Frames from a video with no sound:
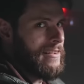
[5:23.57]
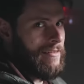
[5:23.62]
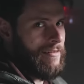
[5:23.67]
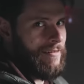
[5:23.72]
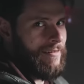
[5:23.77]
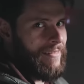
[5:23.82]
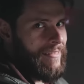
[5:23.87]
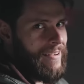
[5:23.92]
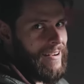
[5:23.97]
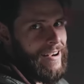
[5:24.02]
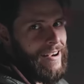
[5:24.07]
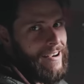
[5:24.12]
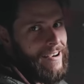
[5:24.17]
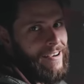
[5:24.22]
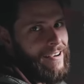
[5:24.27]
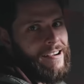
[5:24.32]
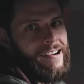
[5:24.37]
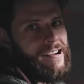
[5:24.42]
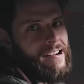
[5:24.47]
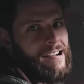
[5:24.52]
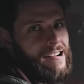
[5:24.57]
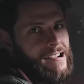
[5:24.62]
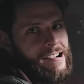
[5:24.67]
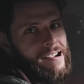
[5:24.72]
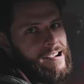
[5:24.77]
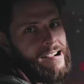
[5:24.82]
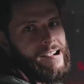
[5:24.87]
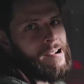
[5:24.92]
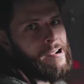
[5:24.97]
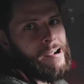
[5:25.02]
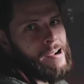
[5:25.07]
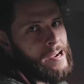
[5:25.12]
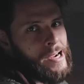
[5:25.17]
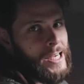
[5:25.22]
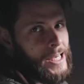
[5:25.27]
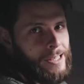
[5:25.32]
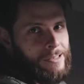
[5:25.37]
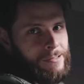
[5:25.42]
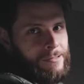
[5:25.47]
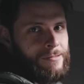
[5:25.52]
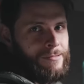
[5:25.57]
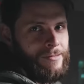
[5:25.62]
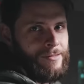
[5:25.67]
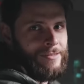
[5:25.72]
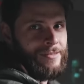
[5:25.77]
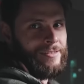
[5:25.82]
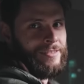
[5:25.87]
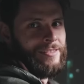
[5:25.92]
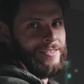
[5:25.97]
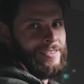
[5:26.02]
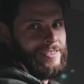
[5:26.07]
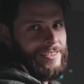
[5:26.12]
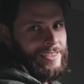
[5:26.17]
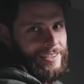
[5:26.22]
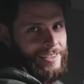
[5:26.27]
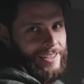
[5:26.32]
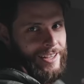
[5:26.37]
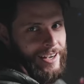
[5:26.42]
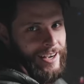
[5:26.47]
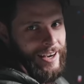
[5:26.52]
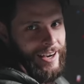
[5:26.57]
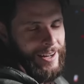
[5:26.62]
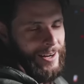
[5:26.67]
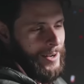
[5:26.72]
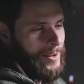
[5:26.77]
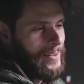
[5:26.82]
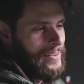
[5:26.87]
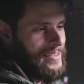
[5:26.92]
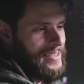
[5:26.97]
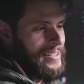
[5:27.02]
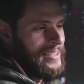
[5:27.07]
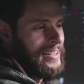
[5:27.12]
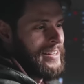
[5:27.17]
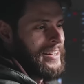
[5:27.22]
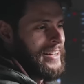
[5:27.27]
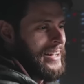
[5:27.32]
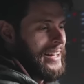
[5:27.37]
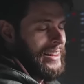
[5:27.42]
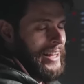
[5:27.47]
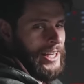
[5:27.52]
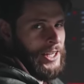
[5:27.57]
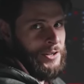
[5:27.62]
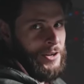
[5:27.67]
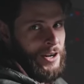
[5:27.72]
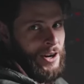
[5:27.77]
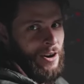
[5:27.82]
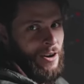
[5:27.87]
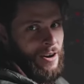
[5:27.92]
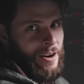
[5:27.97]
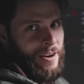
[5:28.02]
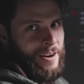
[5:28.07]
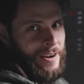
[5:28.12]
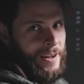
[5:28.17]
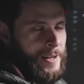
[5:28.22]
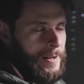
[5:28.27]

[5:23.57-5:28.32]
I know, this is an electric car.